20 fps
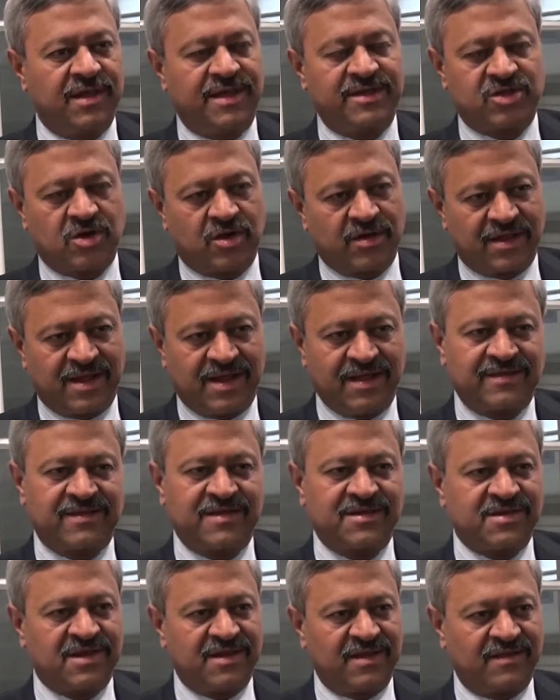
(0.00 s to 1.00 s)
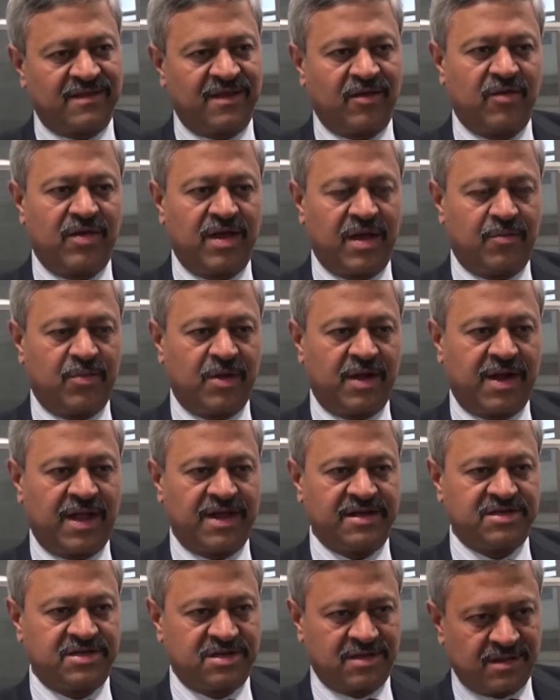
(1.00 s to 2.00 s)
each organization has a unique
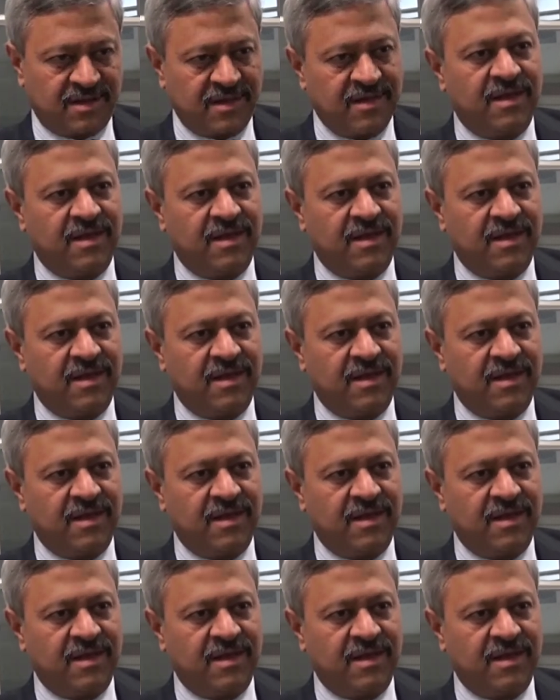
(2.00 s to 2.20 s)
potential.